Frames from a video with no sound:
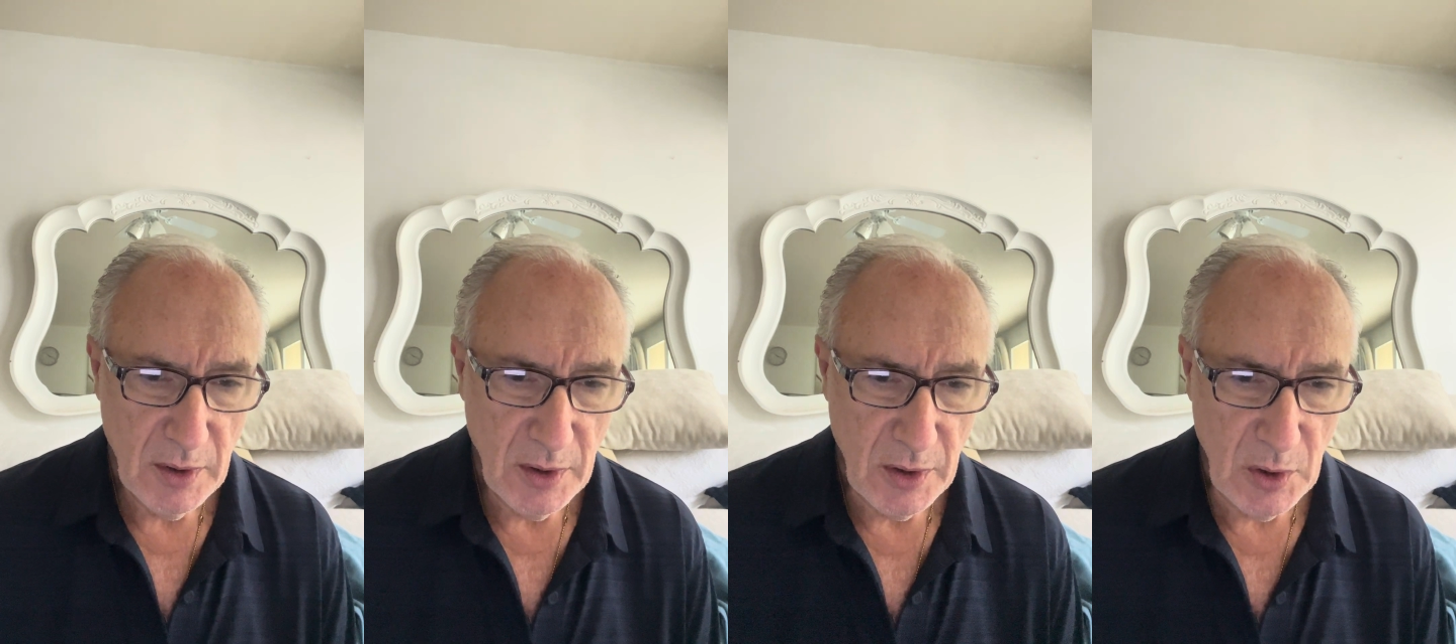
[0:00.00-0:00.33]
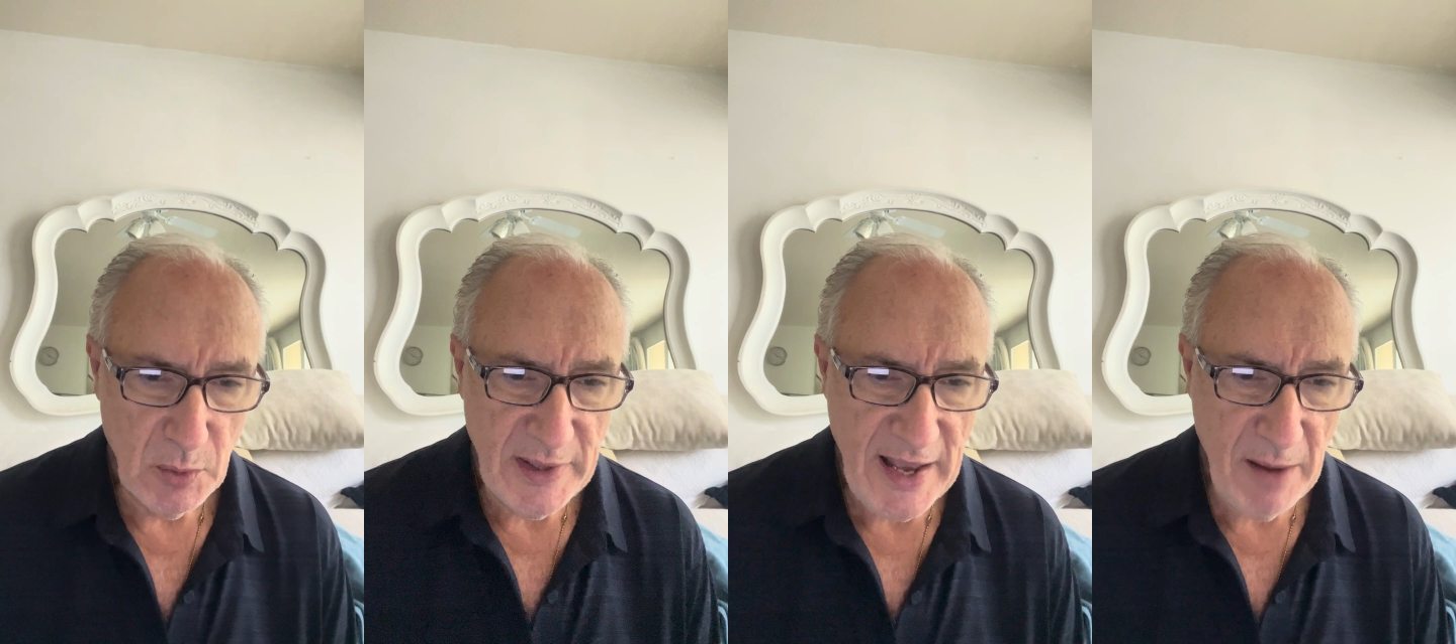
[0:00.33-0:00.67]
You
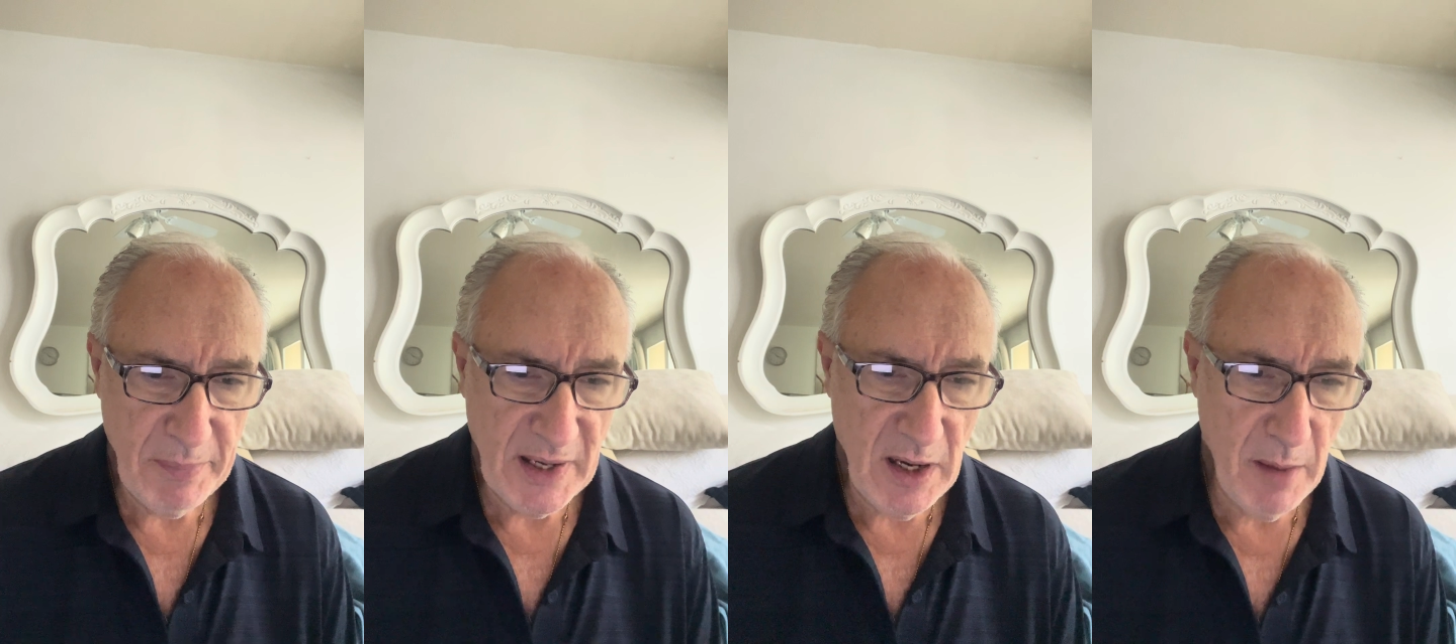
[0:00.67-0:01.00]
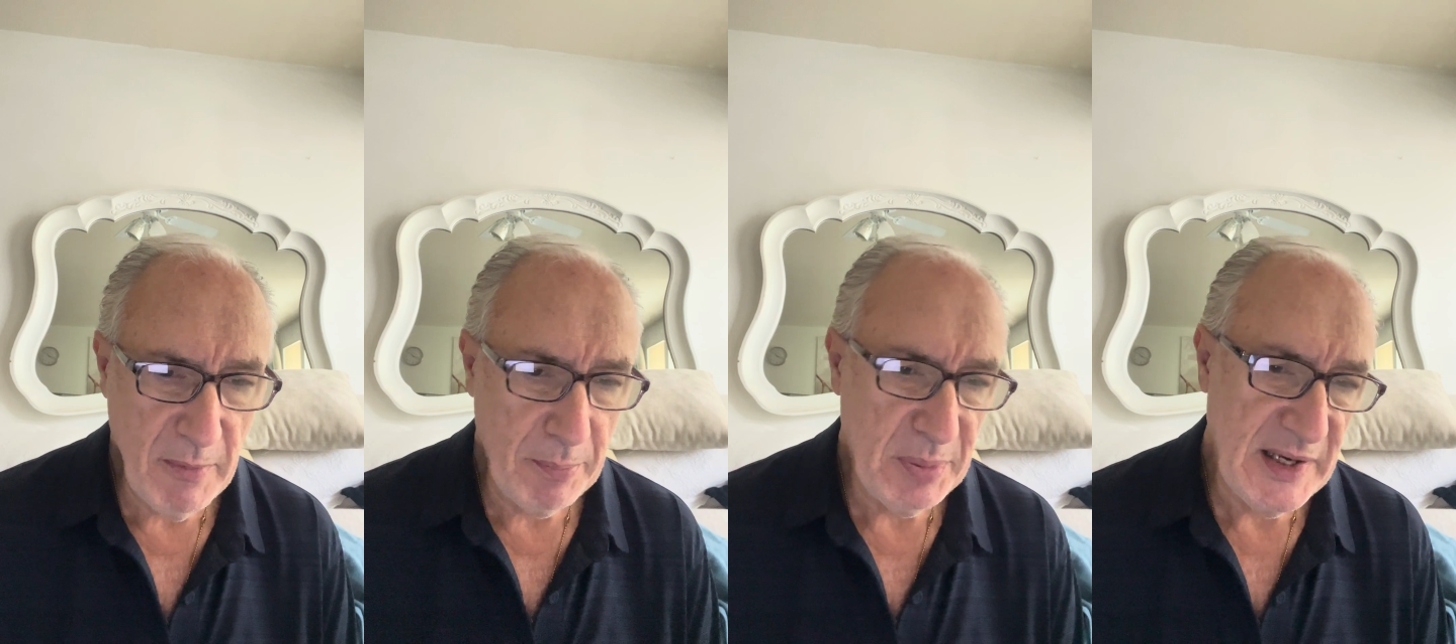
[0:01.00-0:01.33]
will have become
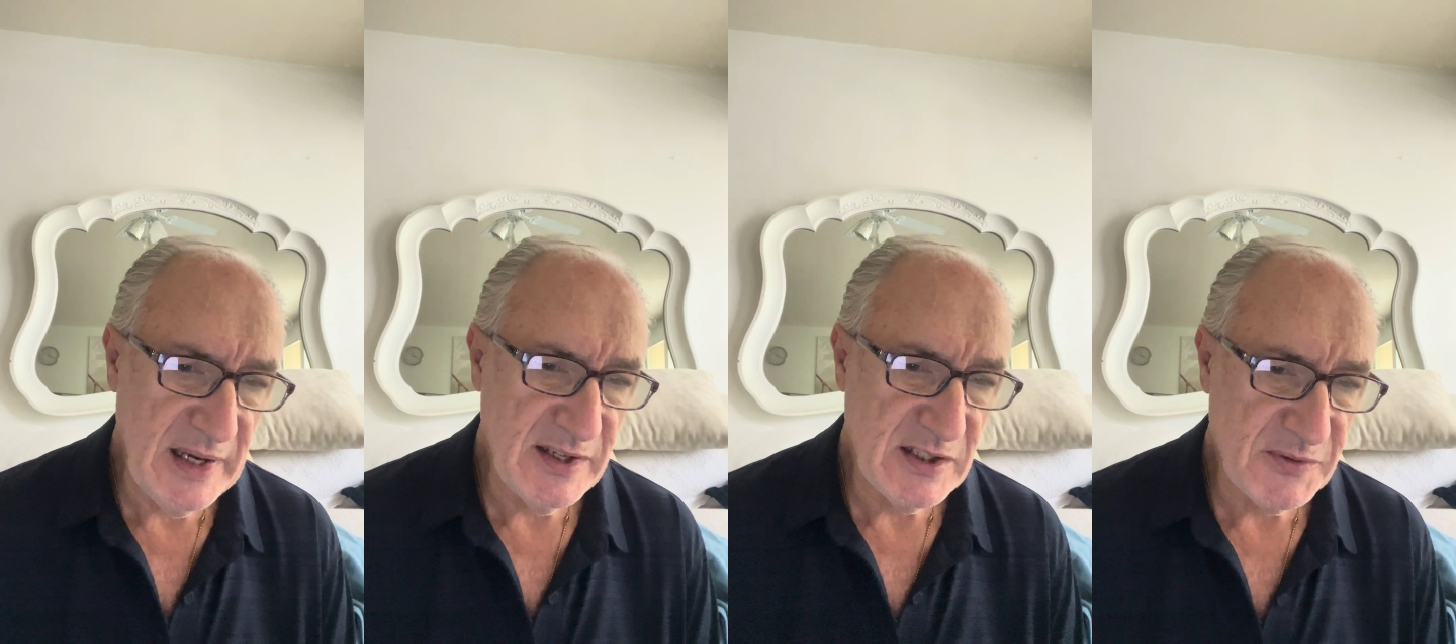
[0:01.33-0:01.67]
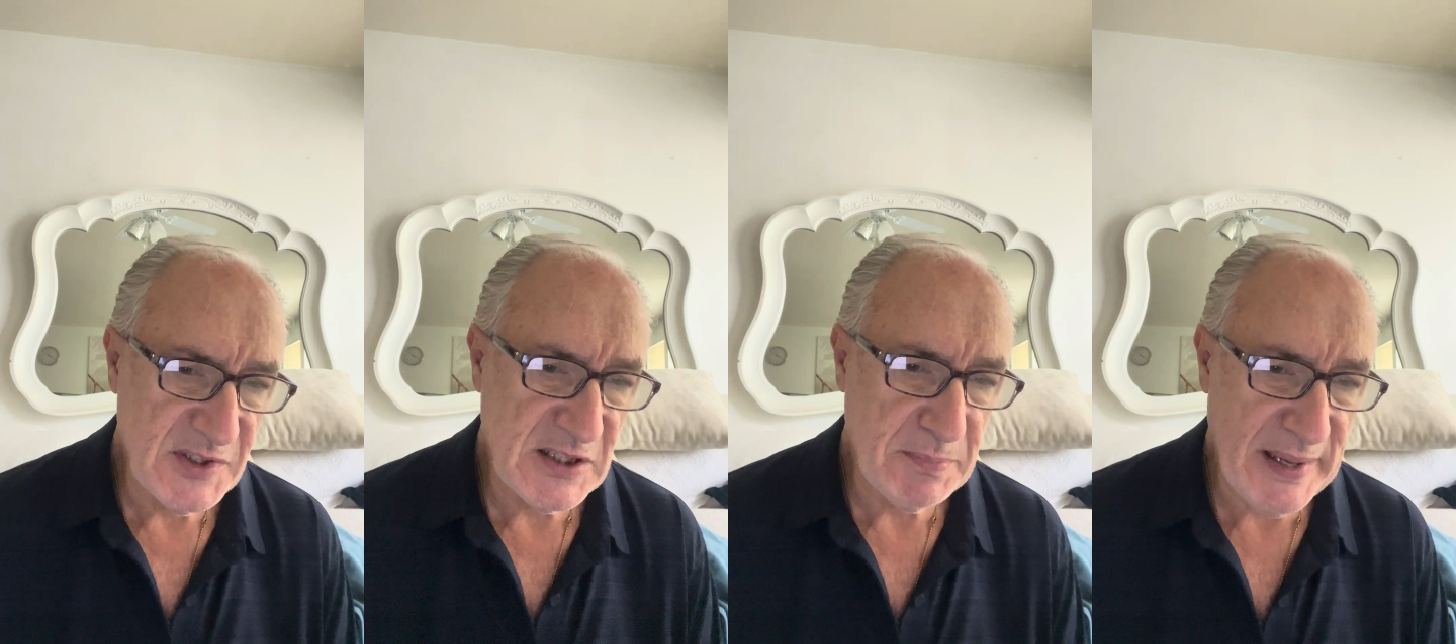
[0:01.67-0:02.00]
a piece of
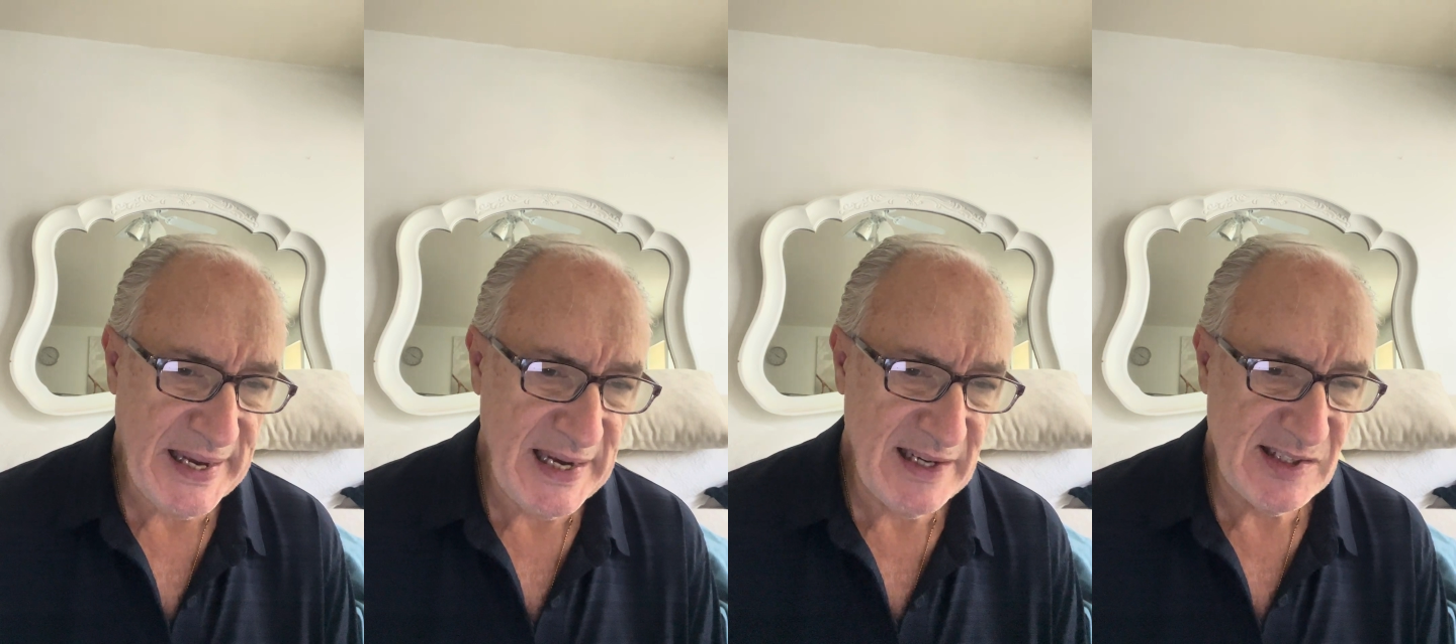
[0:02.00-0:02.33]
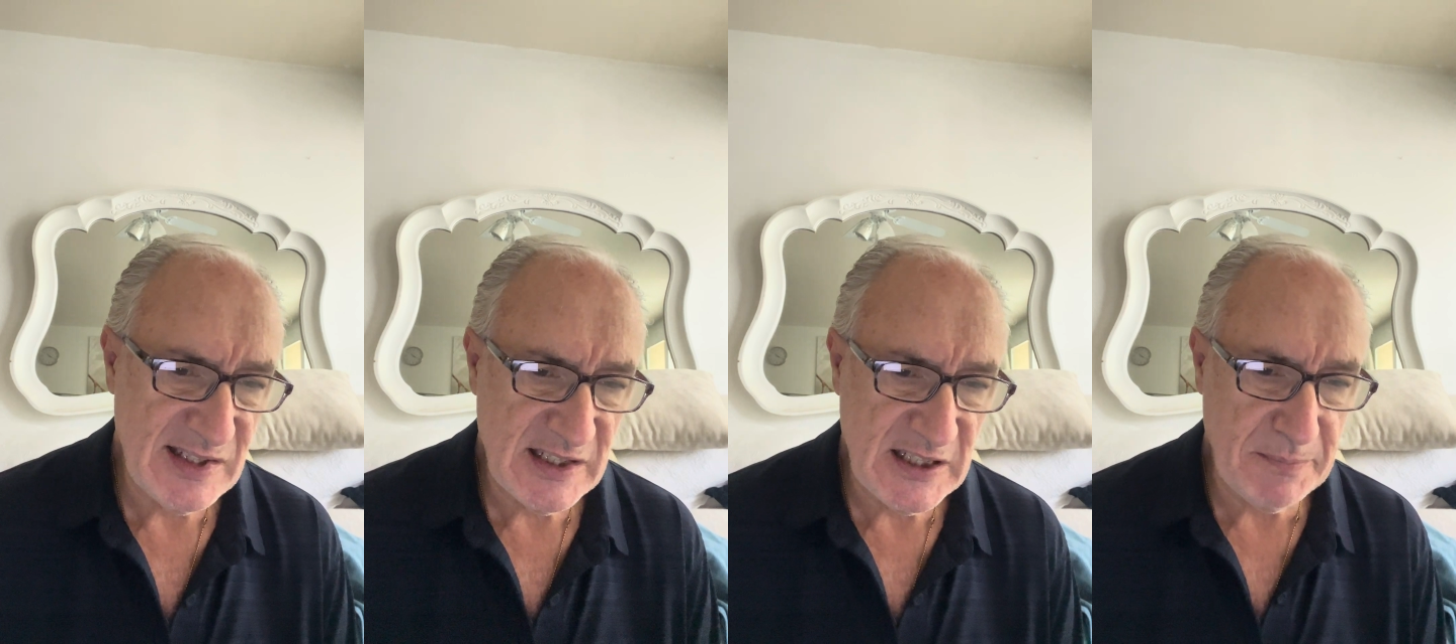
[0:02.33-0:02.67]

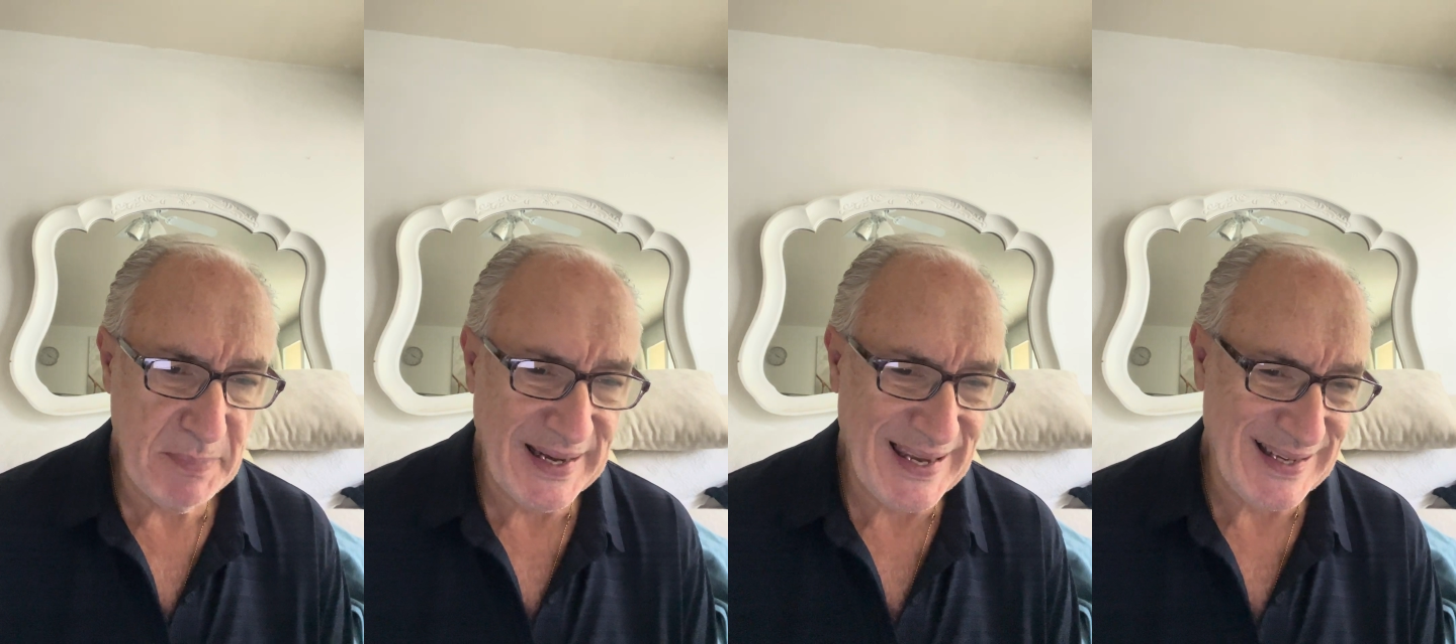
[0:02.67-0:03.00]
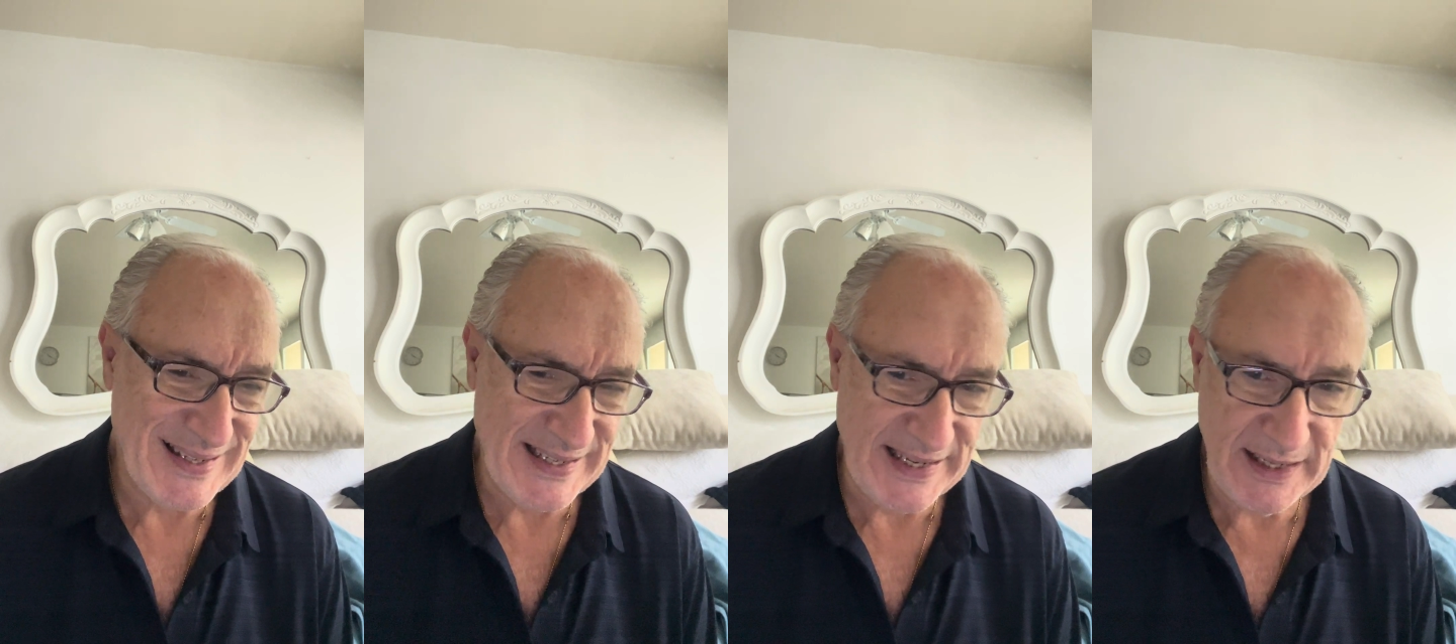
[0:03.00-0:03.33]
space
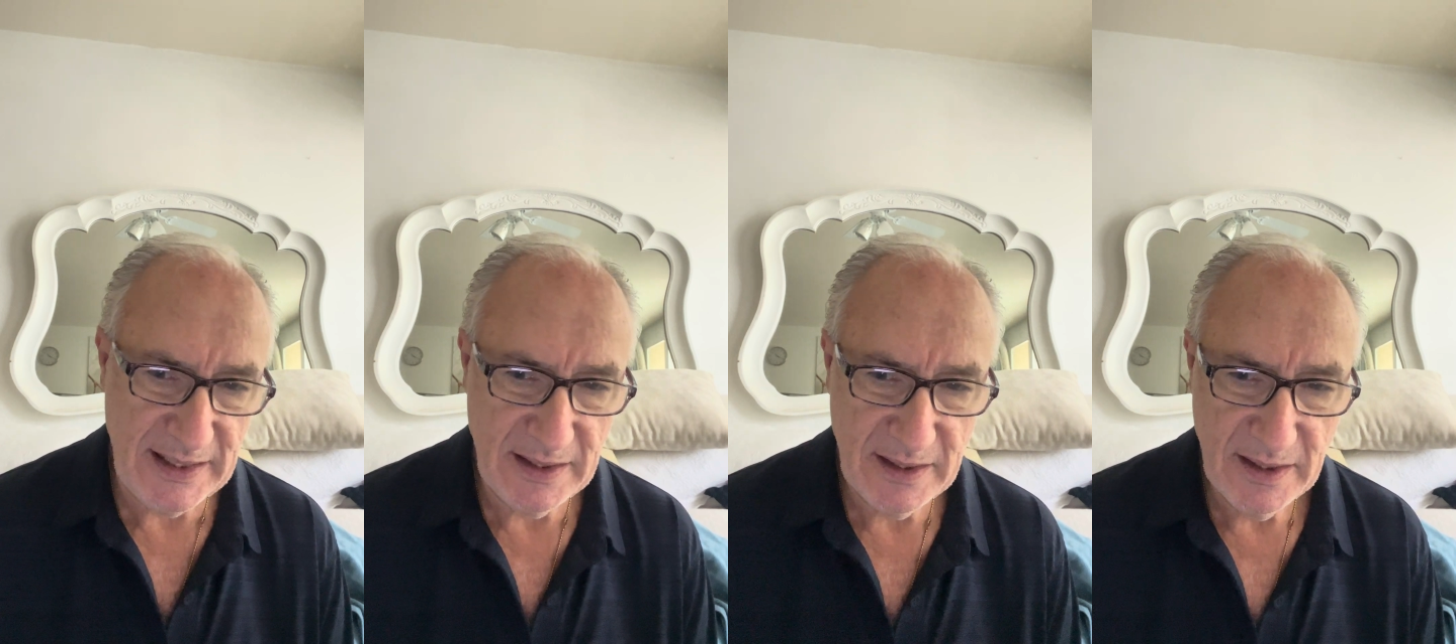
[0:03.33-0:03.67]
spaghetti